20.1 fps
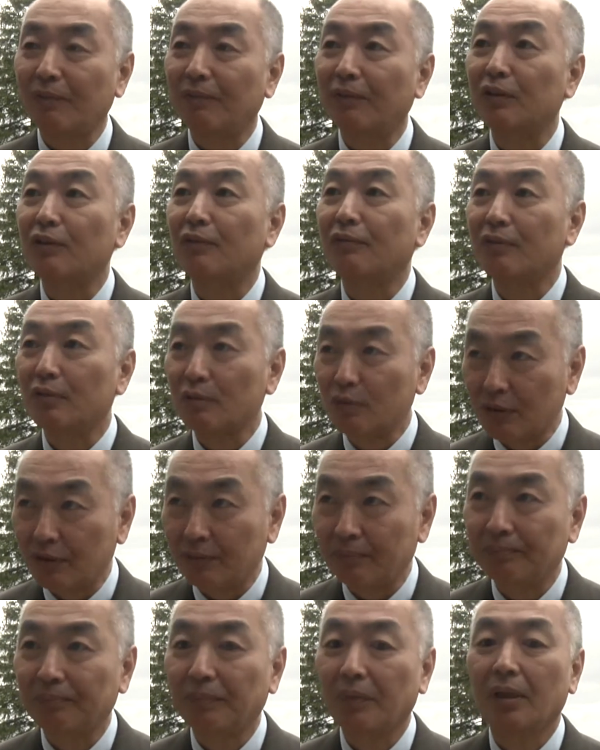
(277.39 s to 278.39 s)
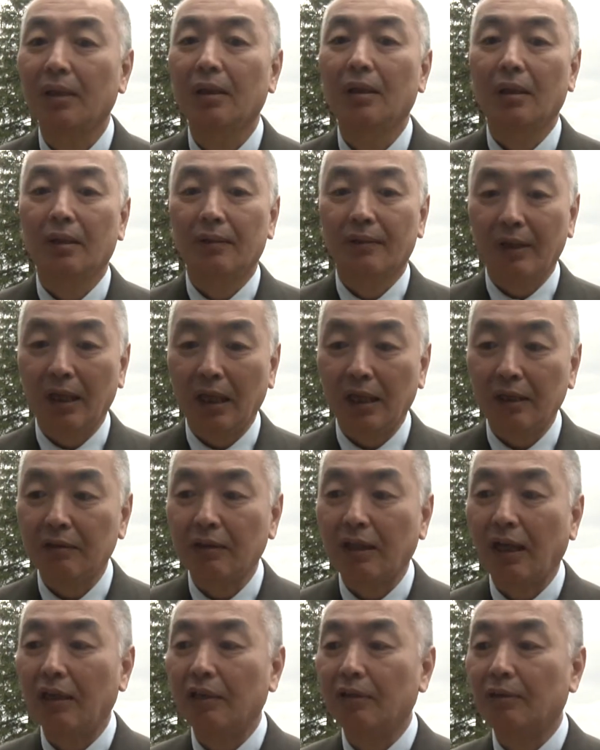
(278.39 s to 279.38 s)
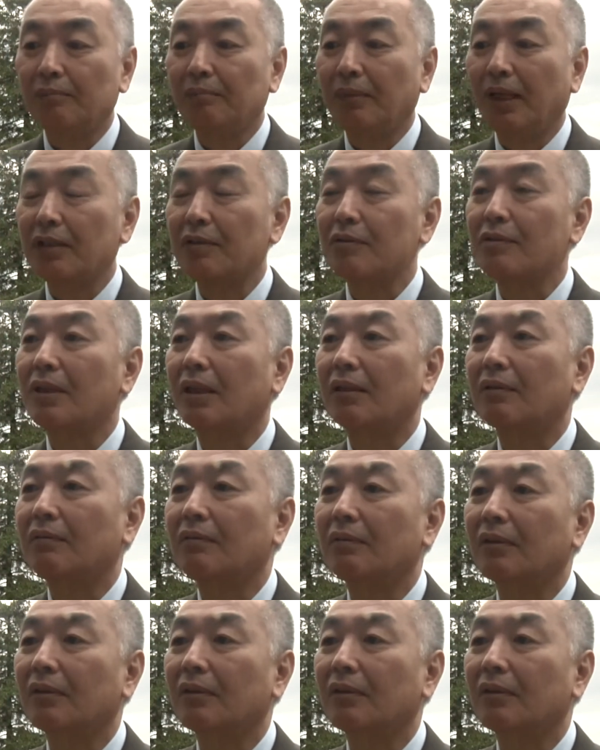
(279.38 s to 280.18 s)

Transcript: for the future. That kind of mindset,